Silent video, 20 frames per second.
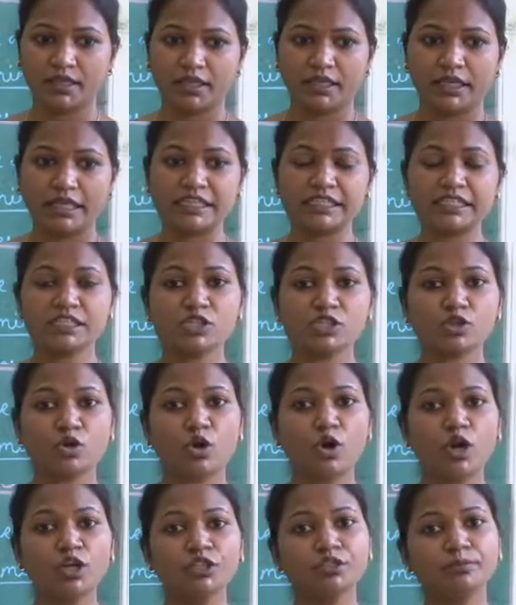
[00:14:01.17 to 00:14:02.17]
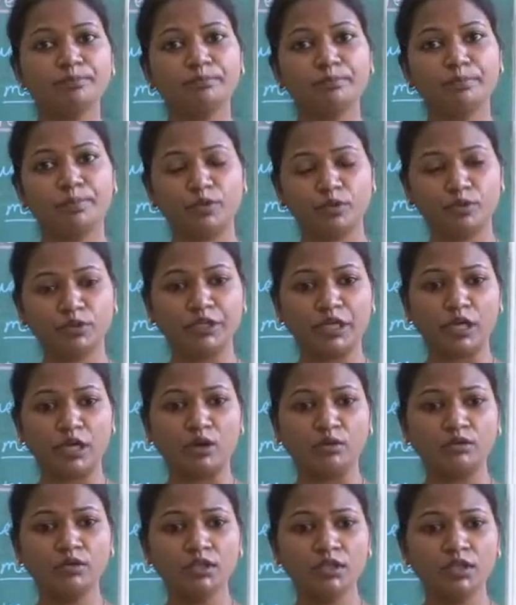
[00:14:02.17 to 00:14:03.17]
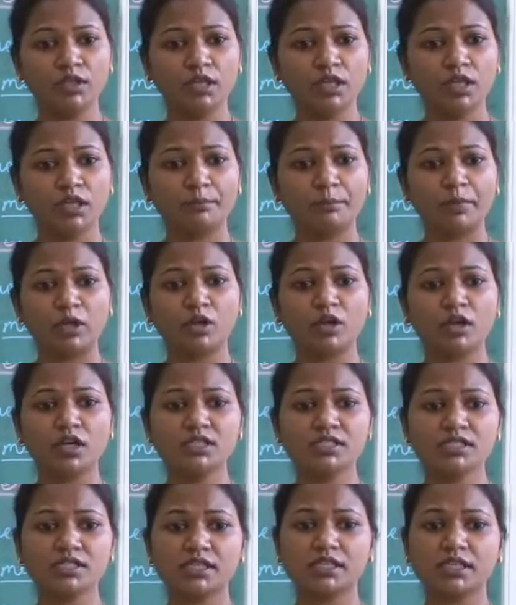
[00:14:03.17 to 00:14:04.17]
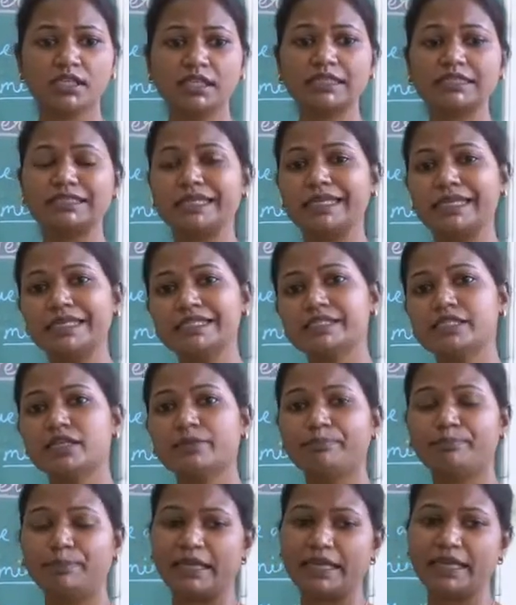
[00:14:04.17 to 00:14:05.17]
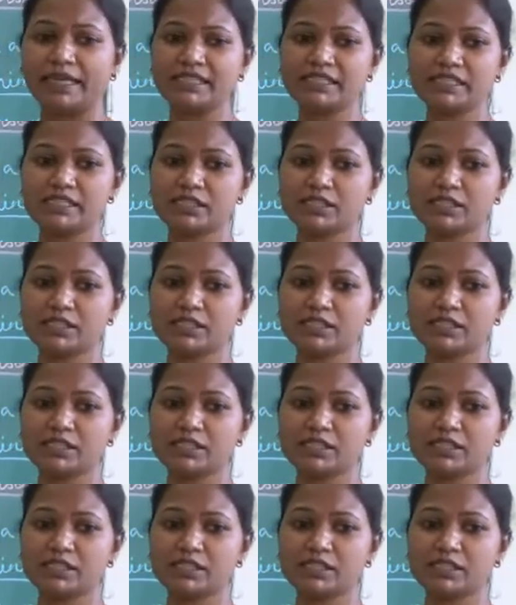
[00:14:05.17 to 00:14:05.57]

It is called pronoun because it takes the place